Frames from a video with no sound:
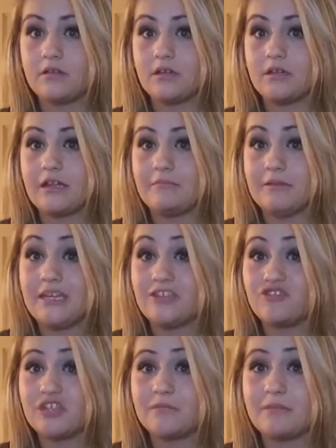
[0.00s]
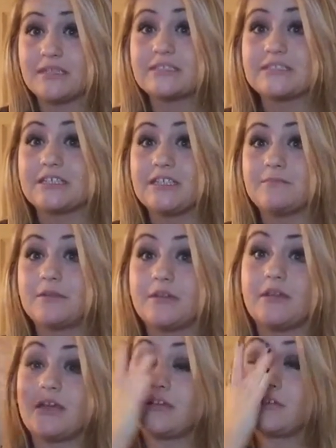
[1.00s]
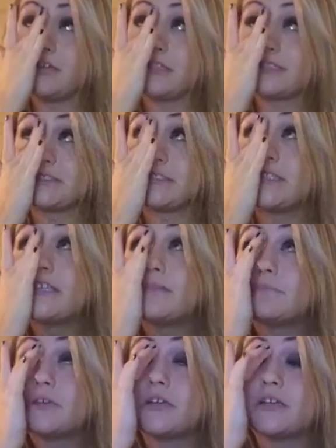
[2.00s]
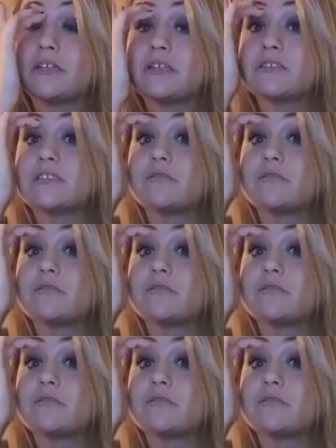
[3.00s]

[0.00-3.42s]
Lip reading: and I'd be itching in my sleep, and I couldn't sleep because